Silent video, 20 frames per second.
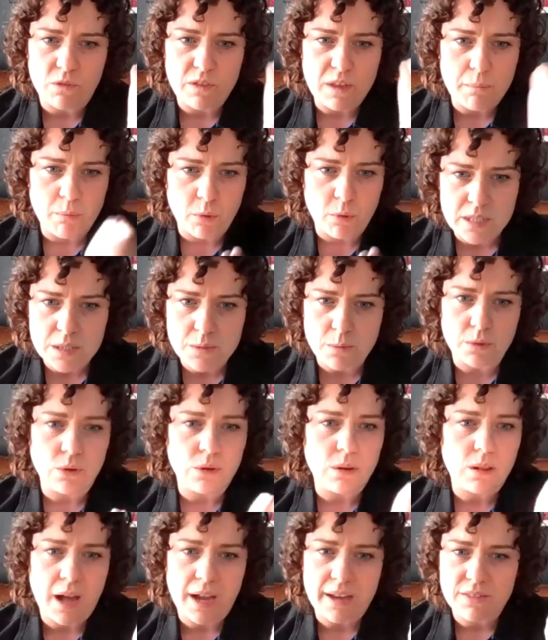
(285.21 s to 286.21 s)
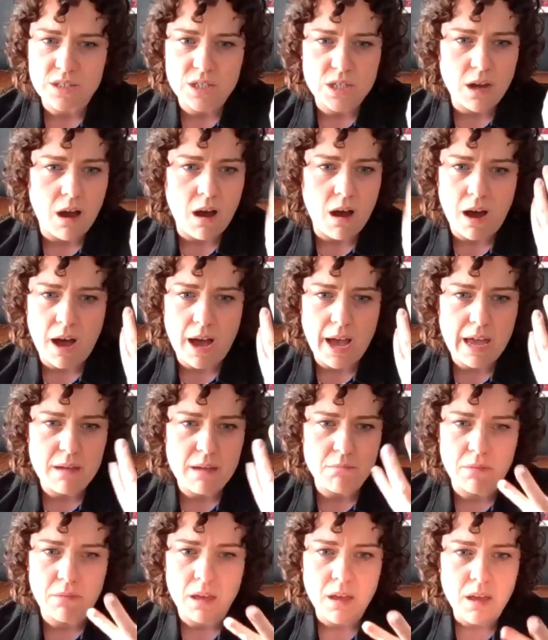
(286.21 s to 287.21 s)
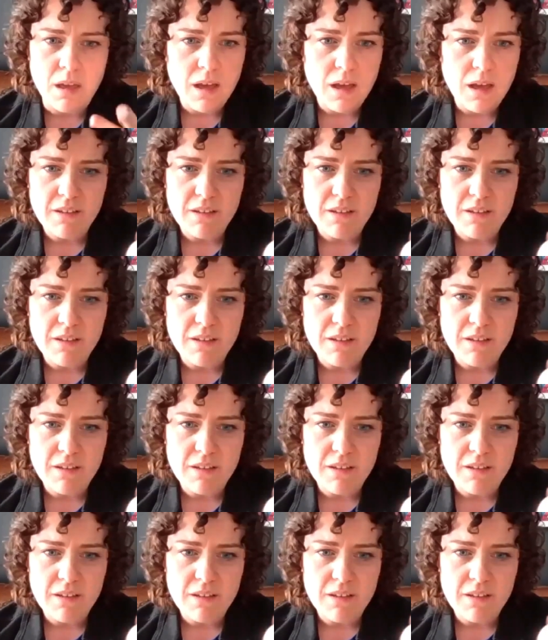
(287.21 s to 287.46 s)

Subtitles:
what their bodies would look like at the time,